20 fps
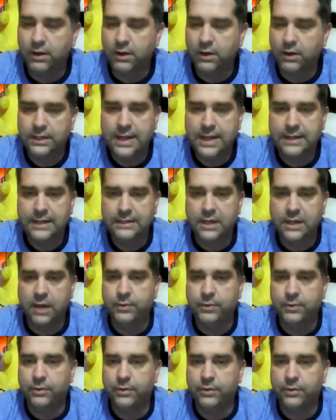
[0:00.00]
arcade
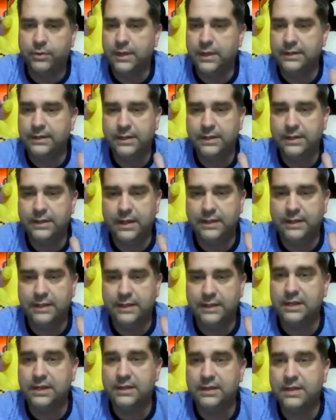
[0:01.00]
couple, and
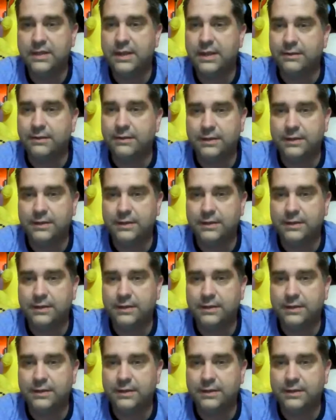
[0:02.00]
I tell you,